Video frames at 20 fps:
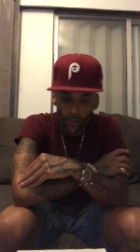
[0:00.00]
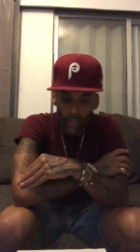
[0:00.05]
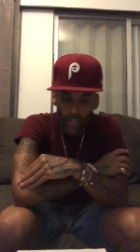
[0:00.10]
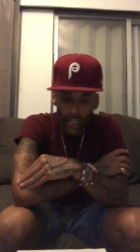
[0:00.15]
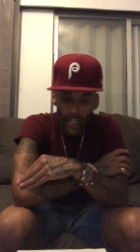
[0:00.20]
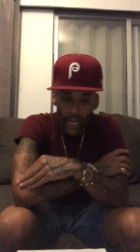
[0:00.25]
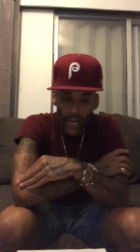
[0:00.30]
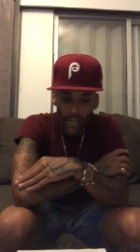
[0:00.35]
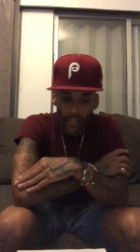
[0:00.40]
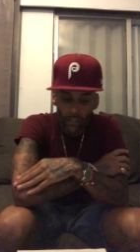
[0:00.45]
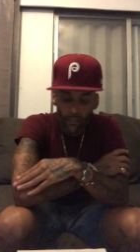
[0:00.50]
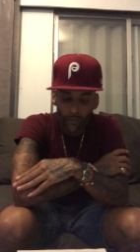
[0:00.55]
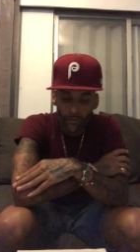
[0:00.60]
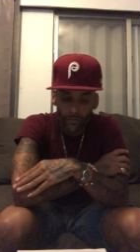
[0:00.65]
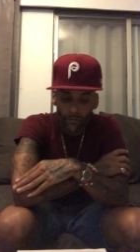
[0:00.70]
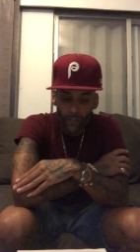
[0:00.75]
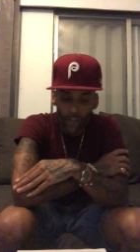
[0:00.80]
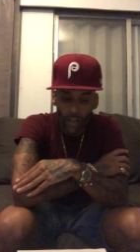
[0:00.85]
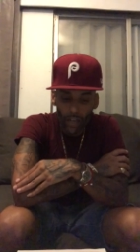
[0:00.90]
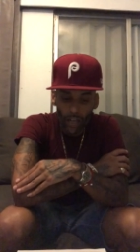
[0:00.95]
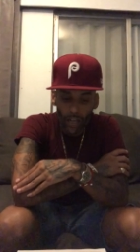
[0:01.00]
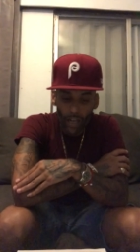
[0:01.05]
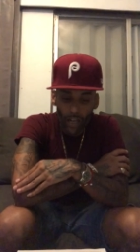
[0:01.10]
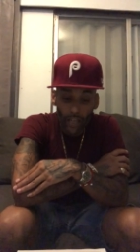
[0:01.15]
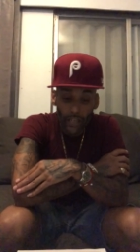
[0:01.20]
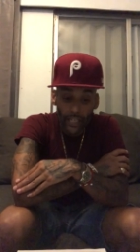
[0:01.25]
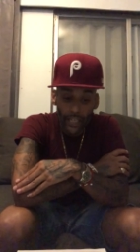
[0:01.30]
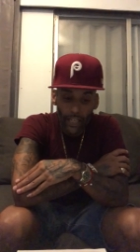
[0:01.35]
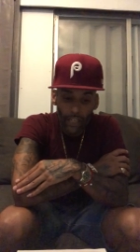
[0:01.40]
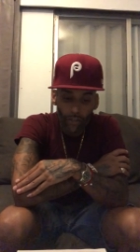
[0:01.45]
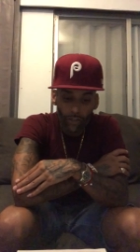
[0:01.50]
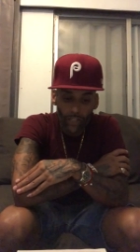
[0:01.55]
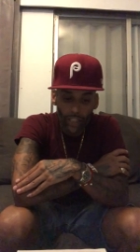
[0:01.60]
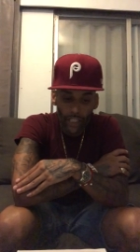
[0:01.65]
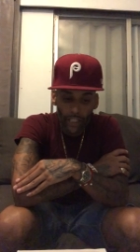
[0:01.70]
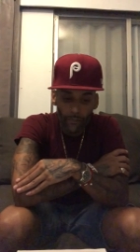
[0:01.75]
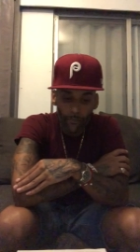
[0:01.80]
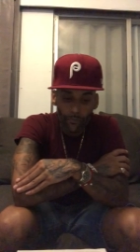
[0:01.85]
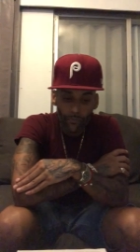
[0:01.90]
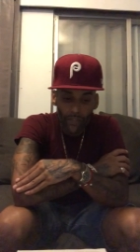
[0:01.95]
for a lot of
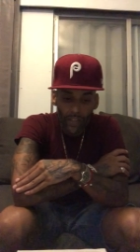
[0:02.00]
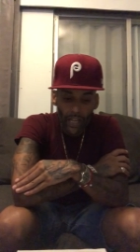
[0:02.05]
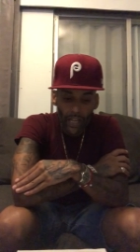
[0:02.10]
unhealthy.